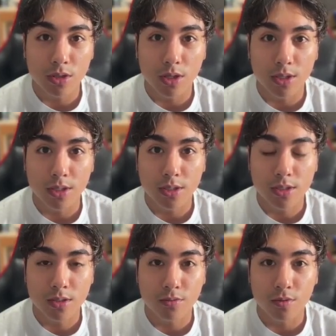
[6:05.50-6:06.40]

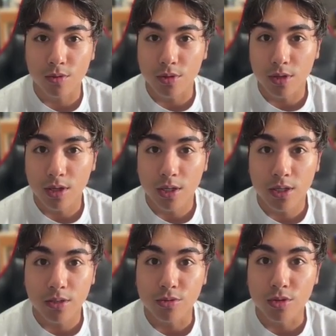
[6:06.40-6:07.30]
audits for
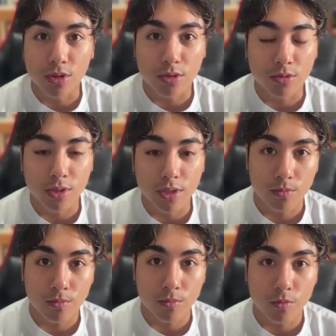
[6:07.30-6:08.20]
New York lawyers
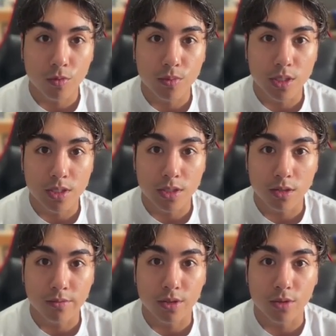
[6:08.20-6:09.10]
will be easier
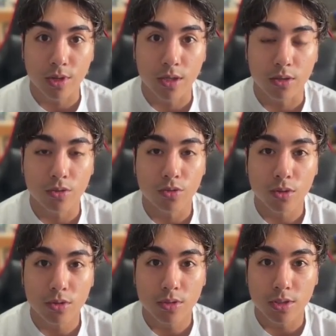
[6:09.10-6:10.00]
for you to rank on
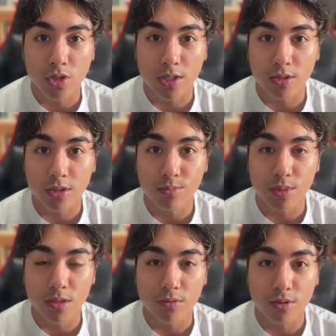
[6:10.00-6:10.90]
Google than trying to
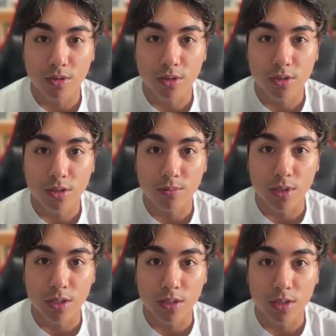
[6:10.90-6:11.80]
compete for
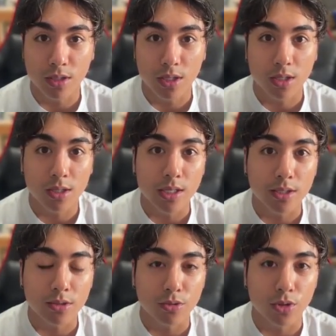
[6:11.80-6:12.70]
something like
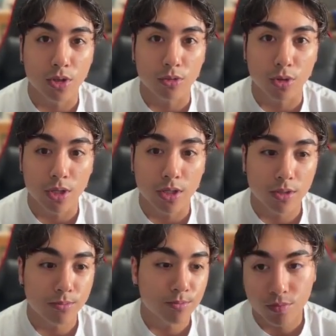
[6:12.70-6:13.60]
New York lawyer.
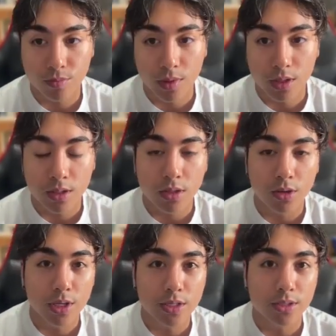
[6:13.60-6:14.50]

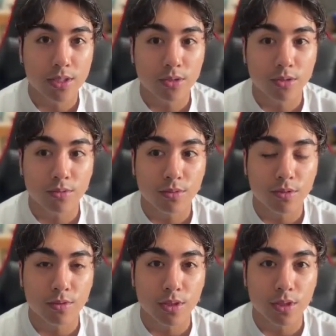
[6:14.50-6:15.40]
Okay, so let's go
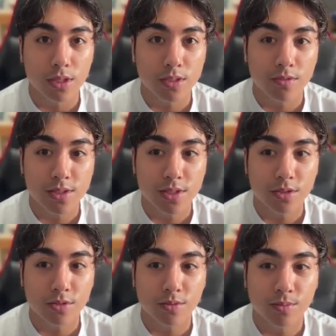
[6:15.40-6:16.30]
over the cons of
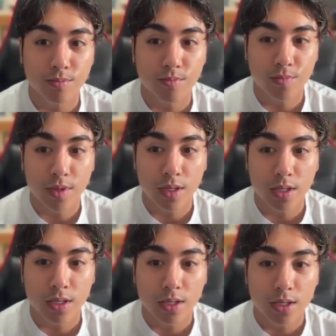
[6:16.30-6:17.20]
SEO.
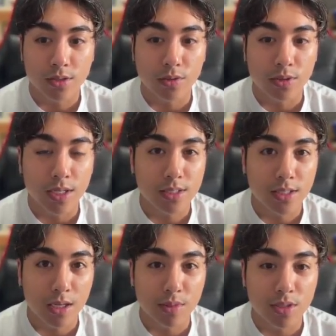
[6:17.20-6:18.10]
So it takes
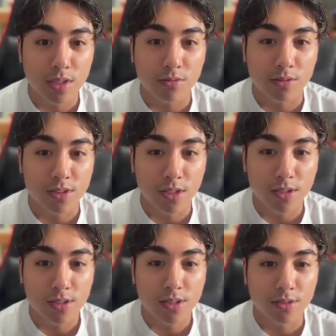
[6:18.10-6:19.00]
time to see
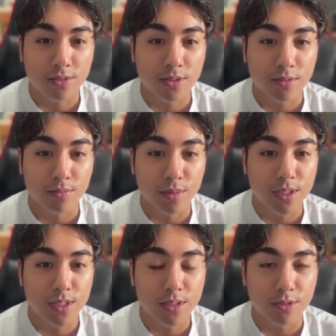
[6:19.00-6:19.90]
results, so
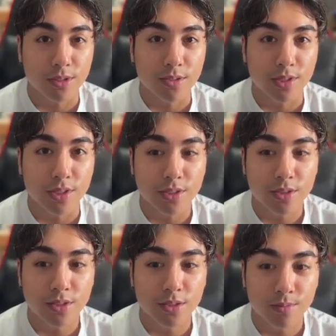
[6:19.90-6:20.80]
months or even years.